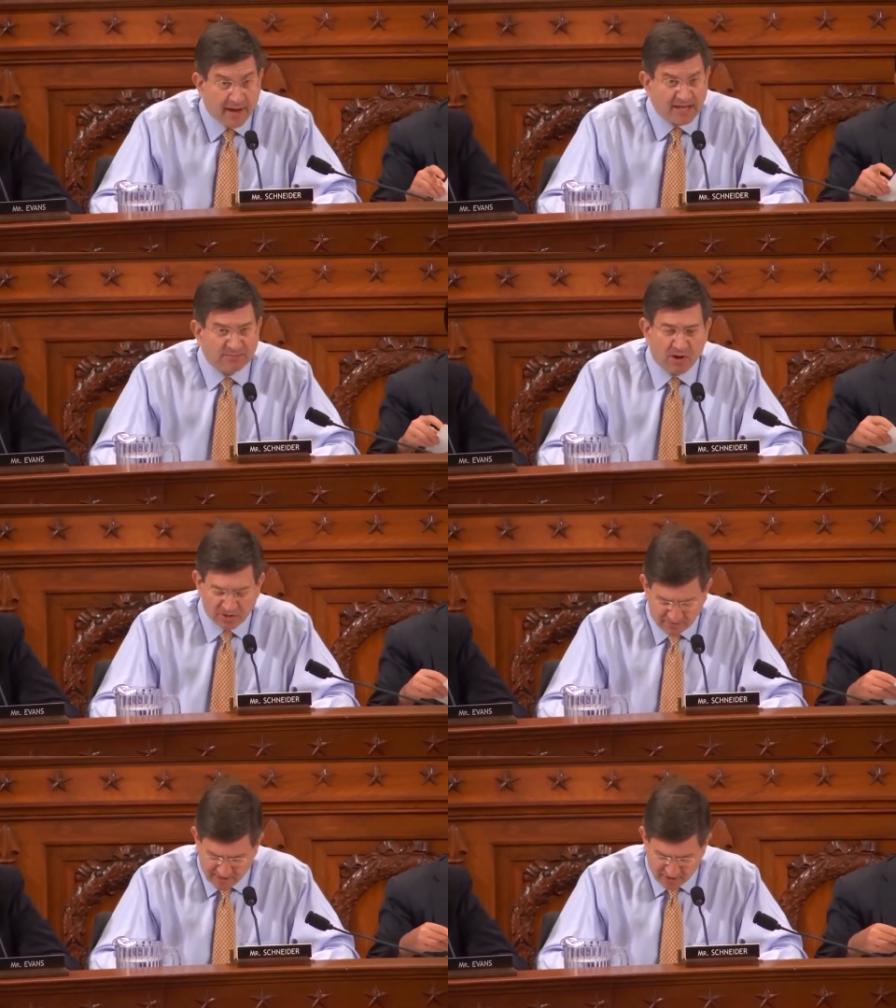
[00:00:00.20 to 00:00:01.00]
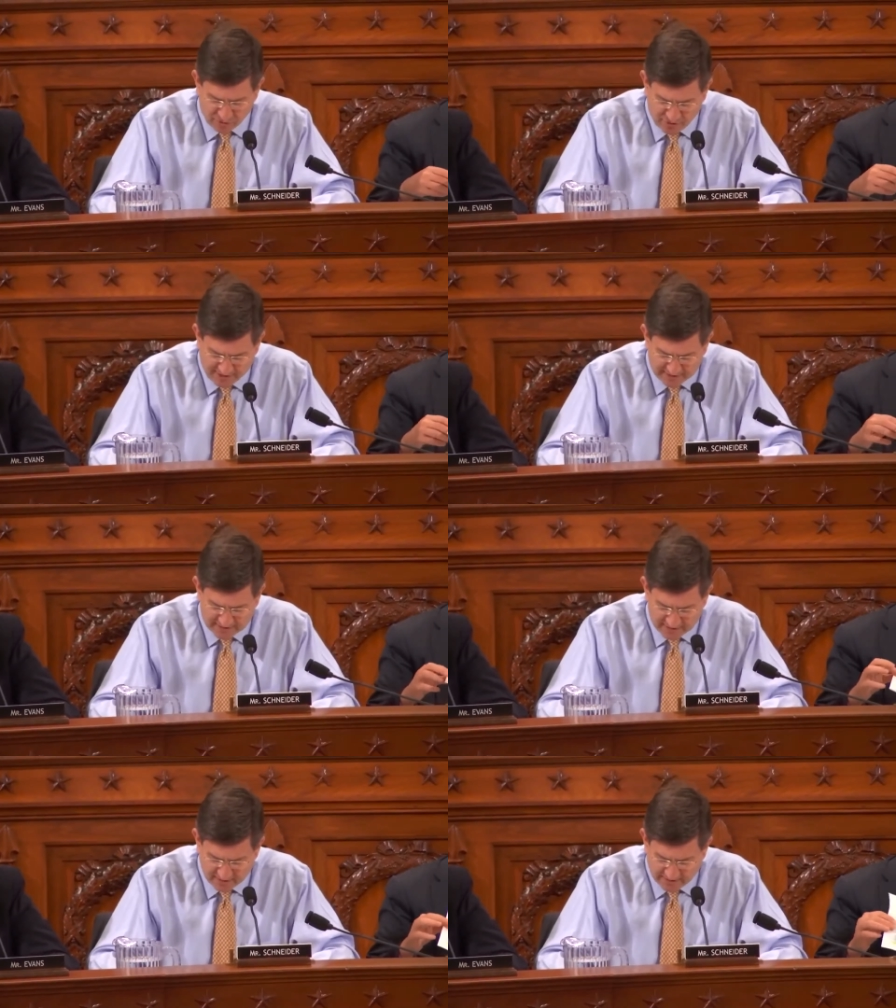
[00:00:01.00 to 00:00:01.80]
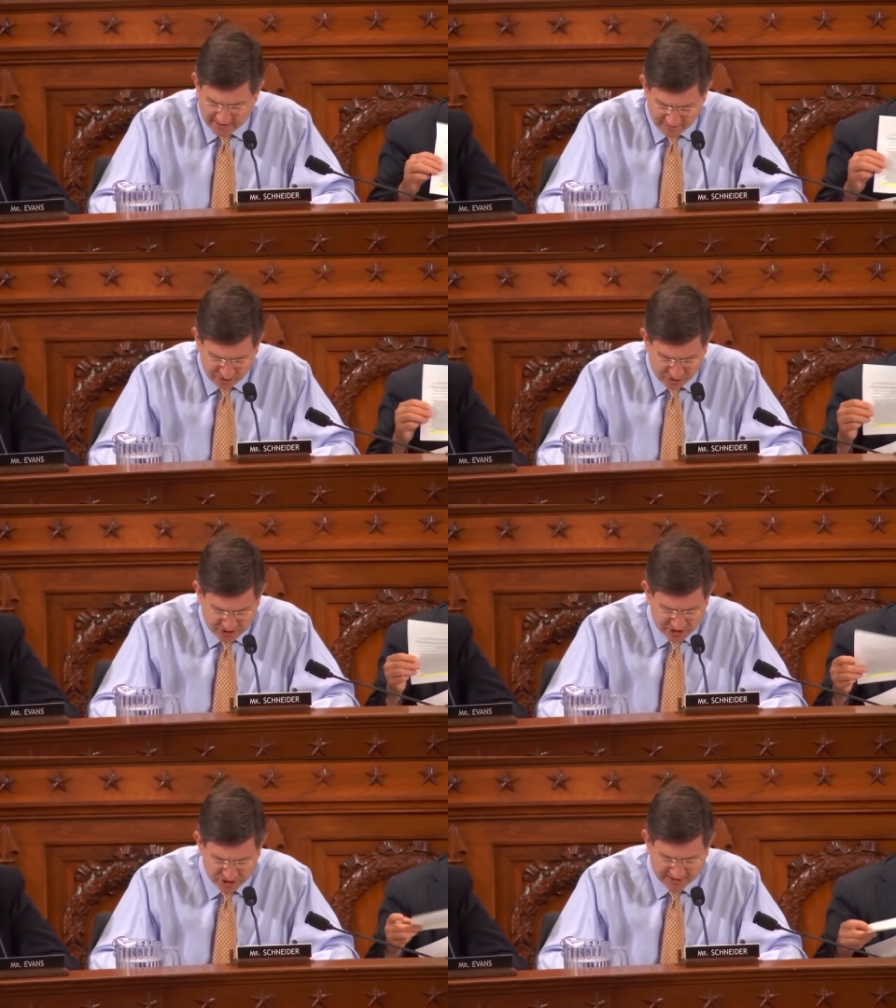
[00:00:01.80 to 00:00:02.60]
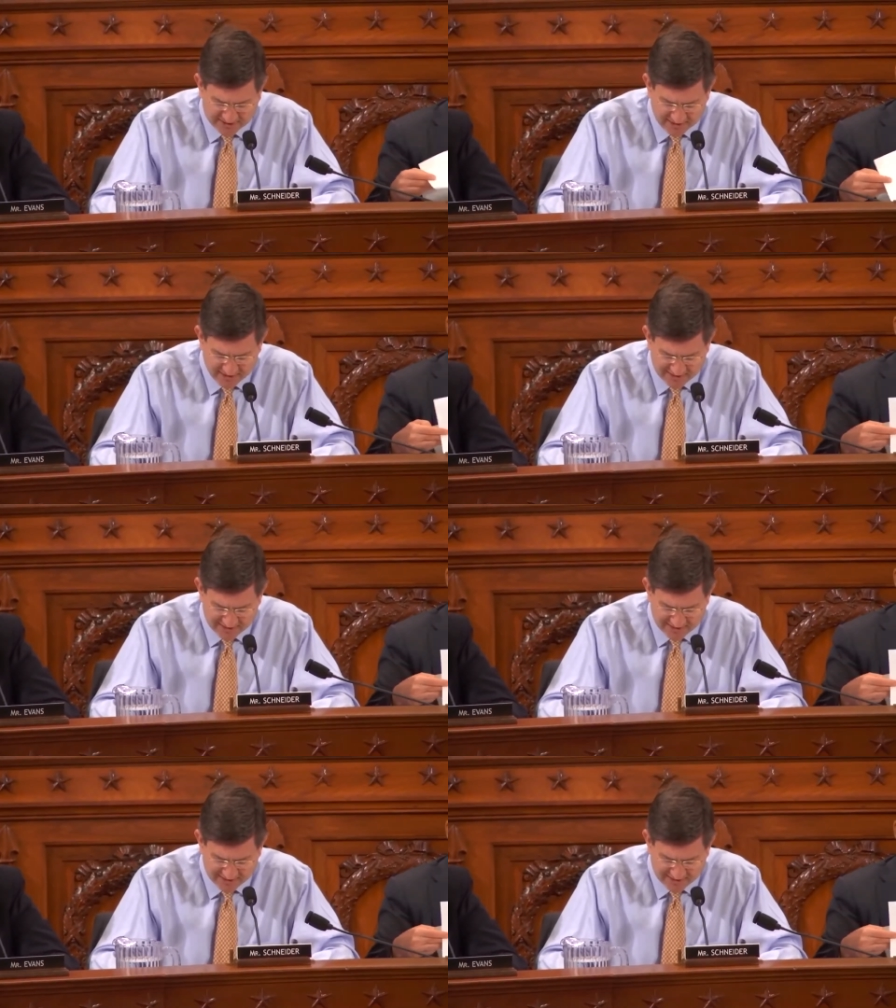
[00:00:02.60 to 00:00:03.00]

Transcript: HPOGs are vital grants, giving traditionally